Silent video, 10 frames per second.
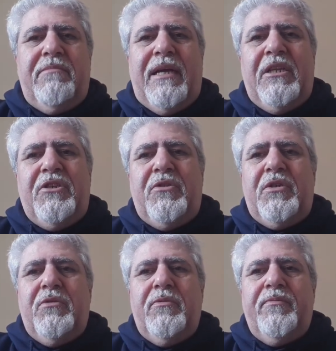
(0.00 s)

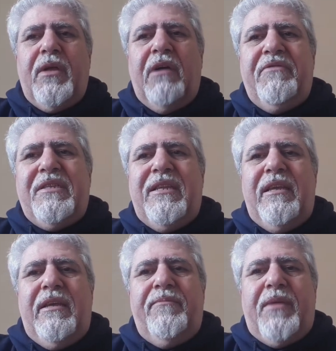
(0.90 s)
Manage,
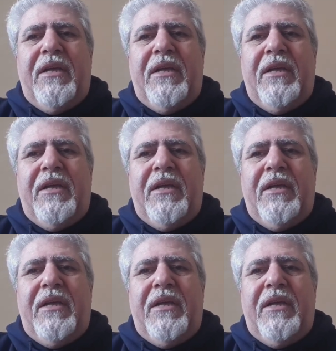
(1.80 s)
obviously,